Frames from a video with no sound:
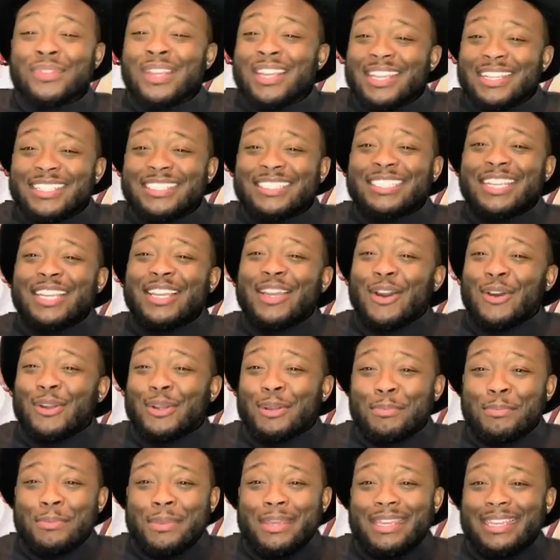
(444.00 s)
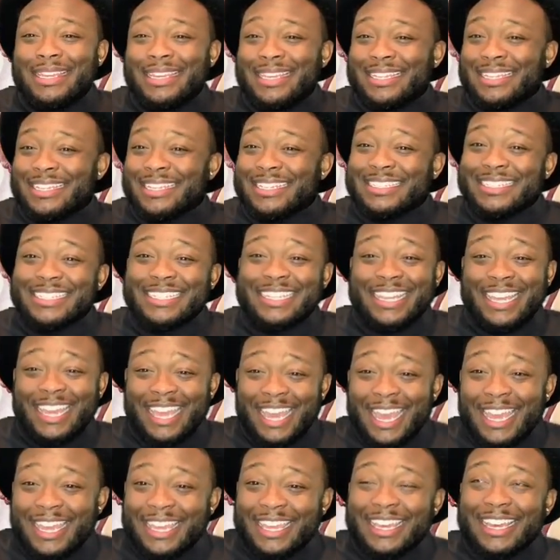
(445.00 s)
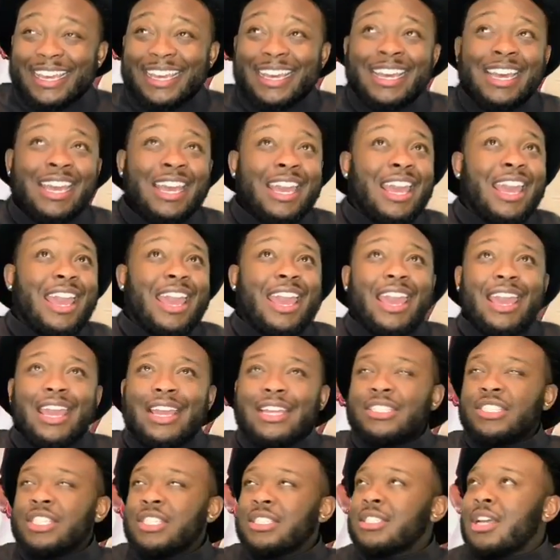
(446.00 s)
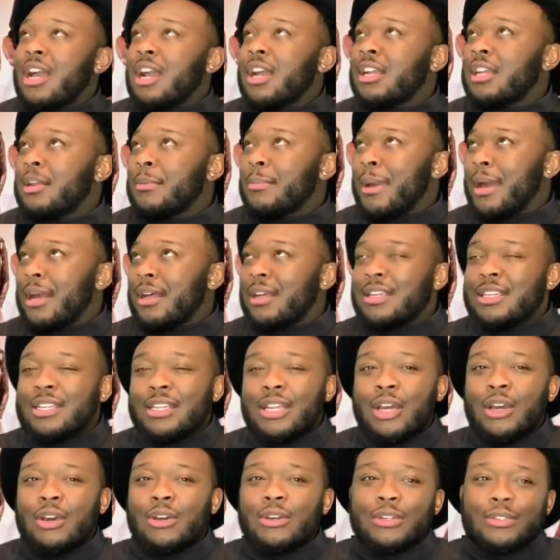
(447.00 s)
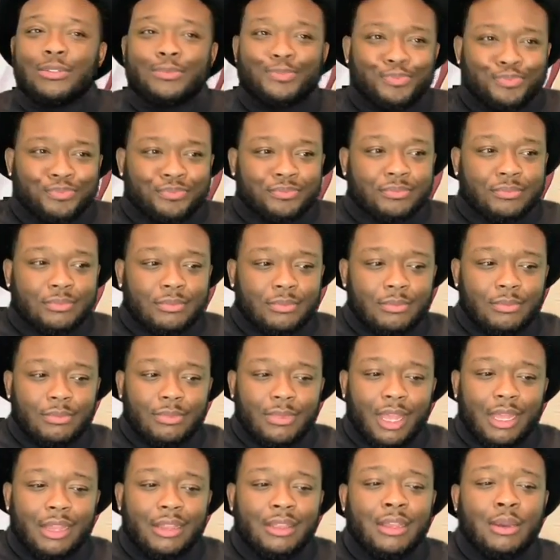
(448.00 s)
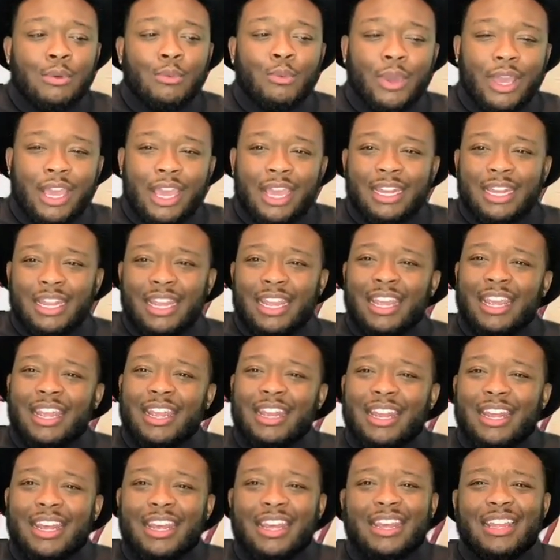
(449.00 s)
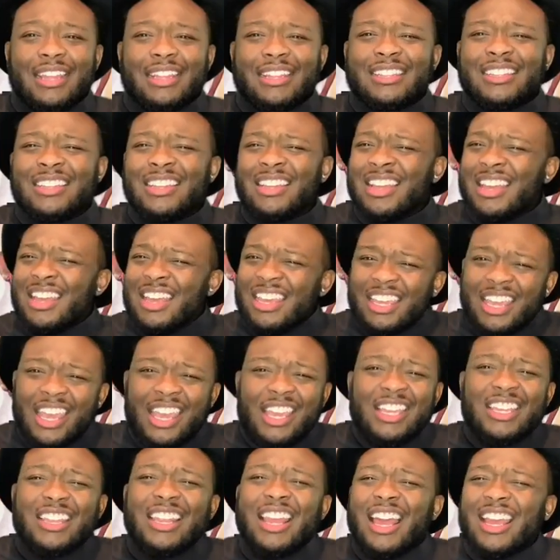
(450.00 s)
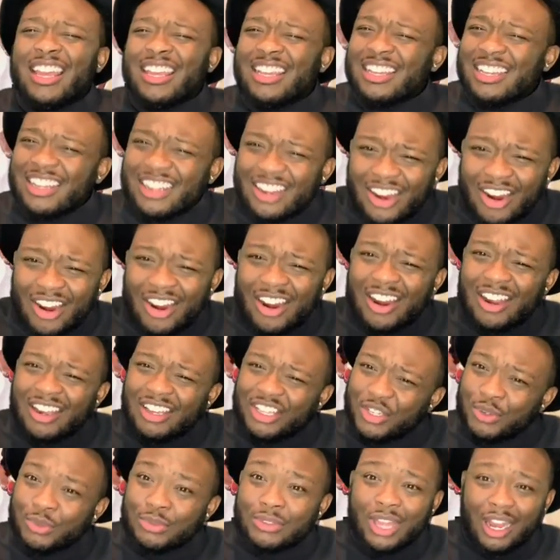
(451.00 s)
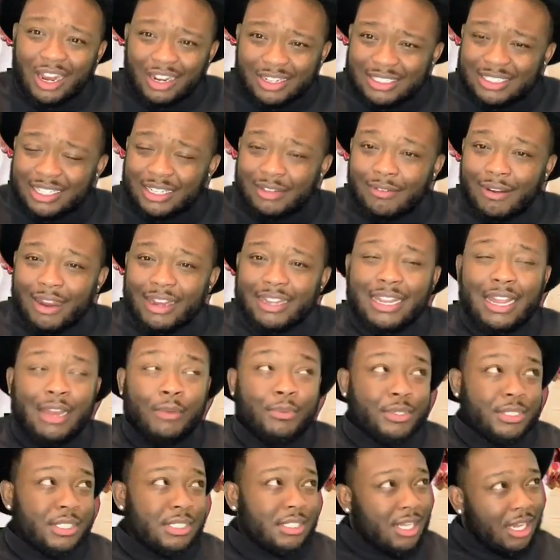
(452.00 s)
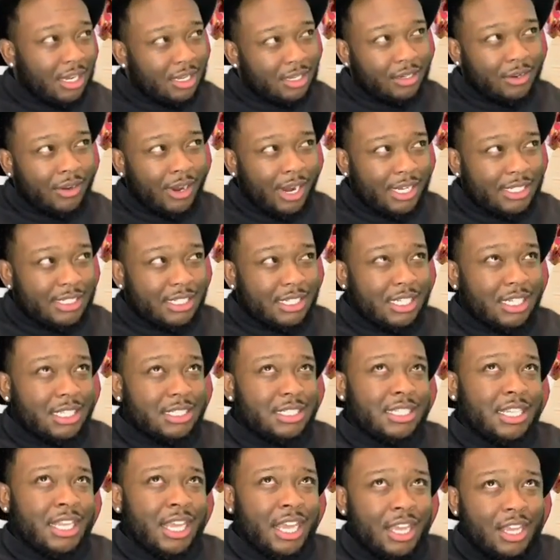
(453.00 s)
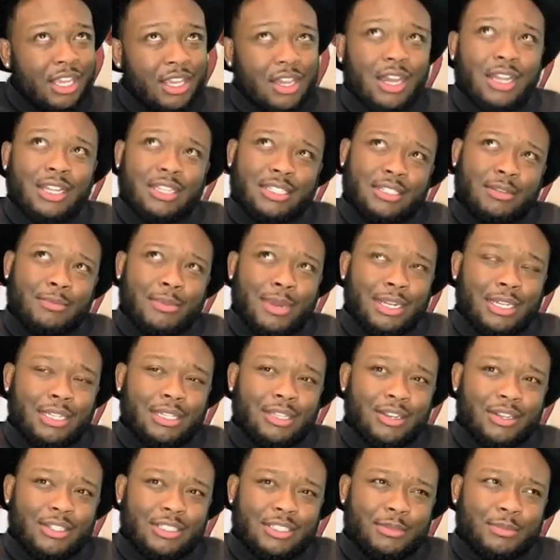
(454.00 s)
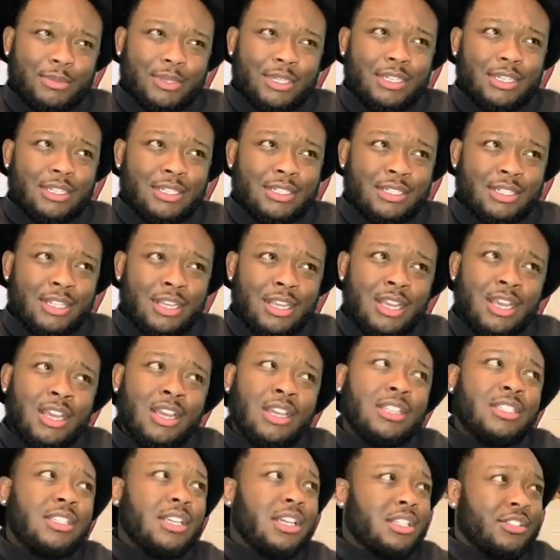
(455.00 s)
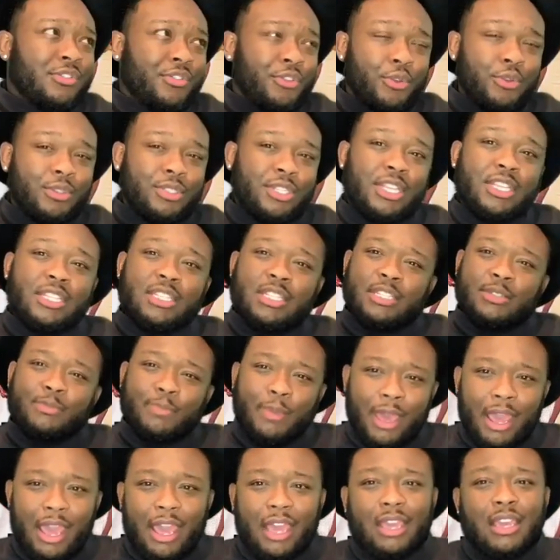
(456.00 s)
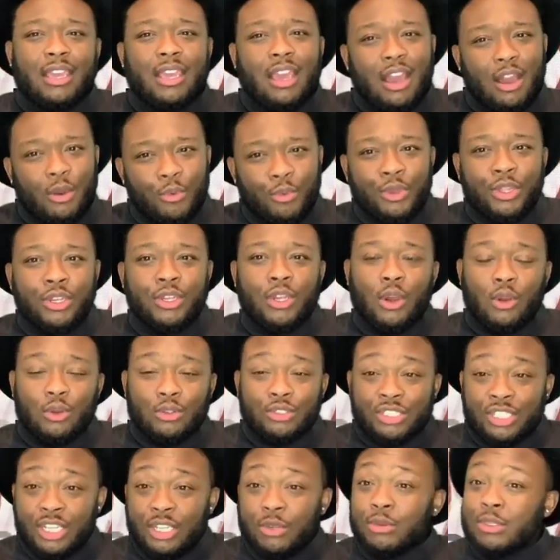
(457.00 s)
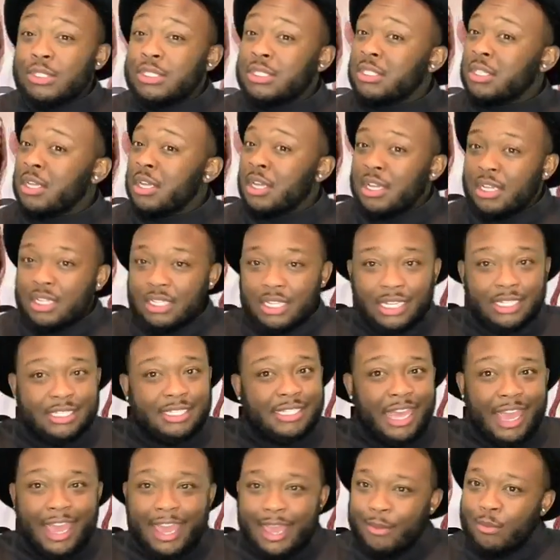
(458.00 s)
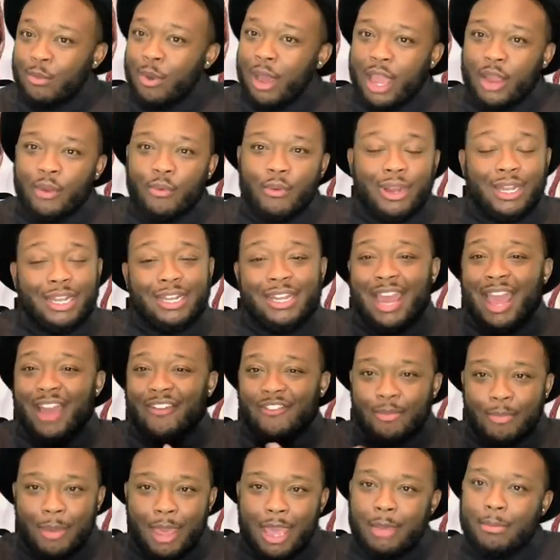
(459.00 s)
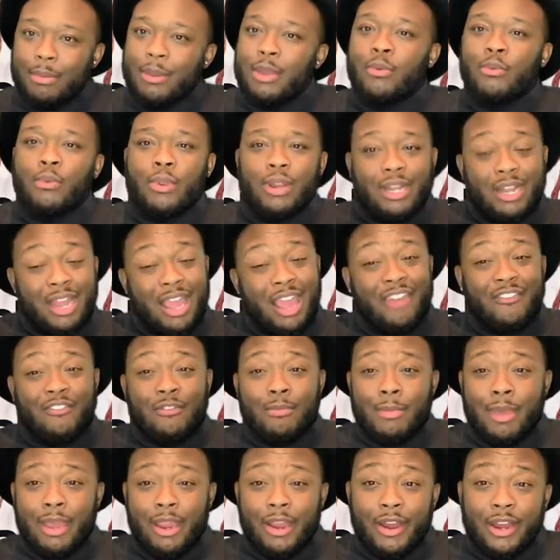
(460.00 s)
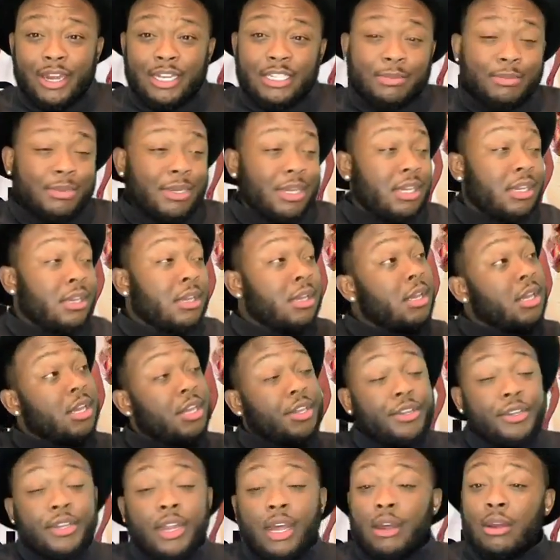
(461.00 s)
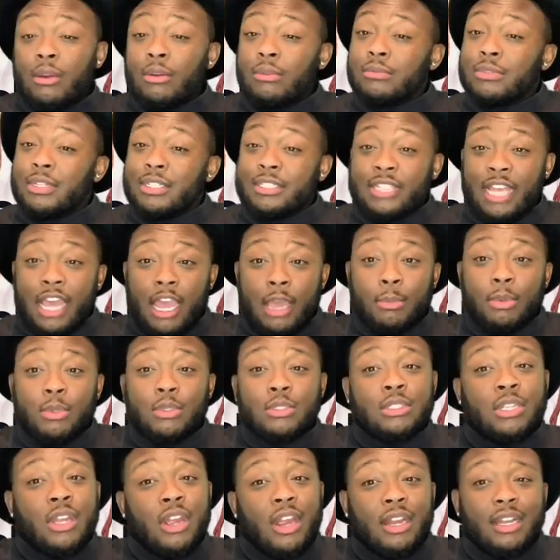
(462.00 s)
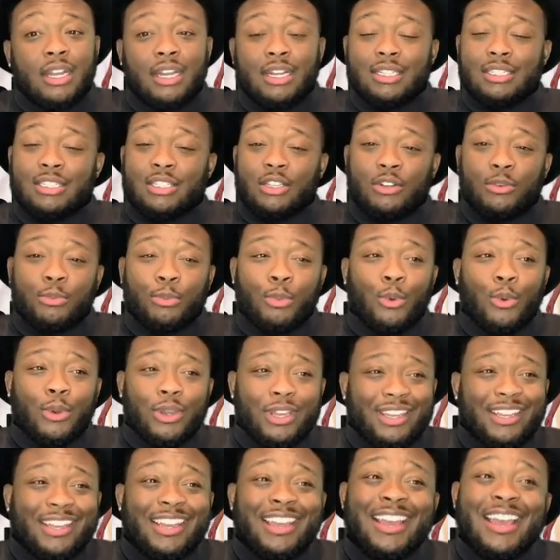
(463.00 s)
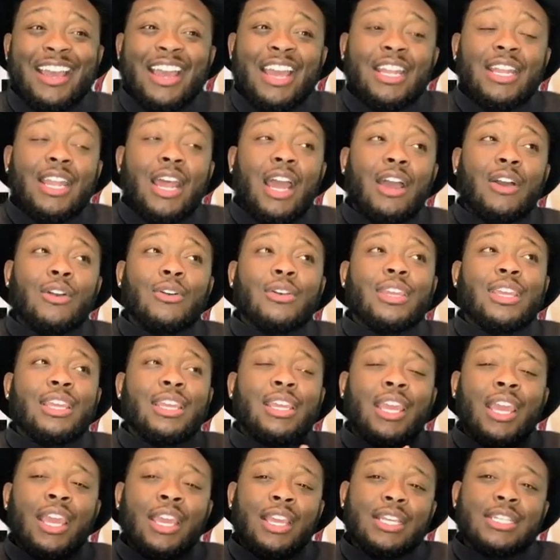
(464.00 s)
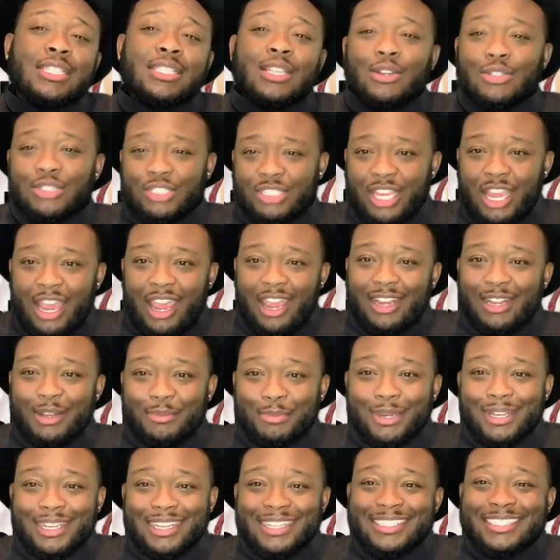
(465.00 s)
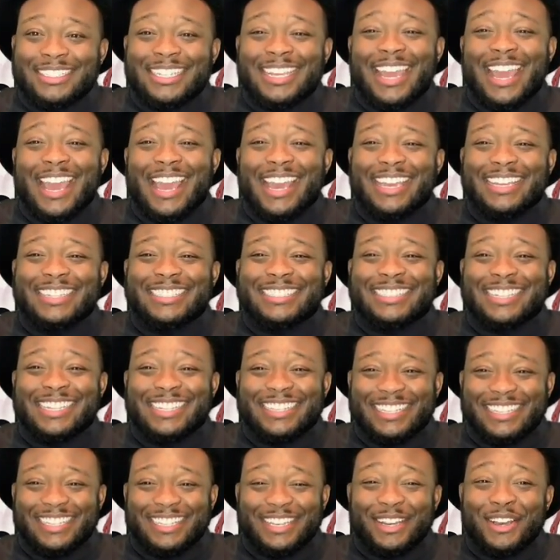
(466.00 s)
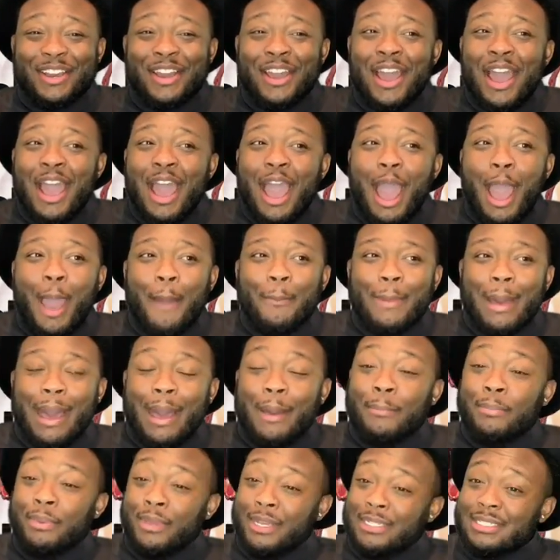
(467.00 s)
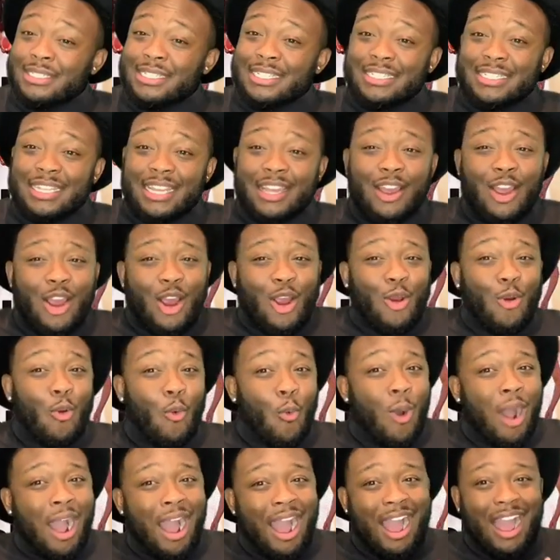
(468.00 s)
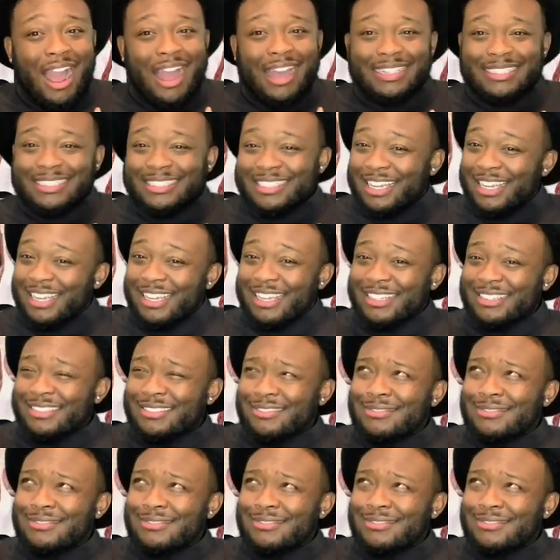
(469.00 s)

She go to meet Kenya and she talking about, the wedding, and Kenya girl, you thirsty right now, which is kind of crazy because Kenya calling somebody thirsty because just a few seasons back, y'all, we know she was the same way, ready to have a baby and ready to have a marriage. But, the tables turn at a certain point. Now, Kenya's so shady because she asked Cynthia about business in her wine set,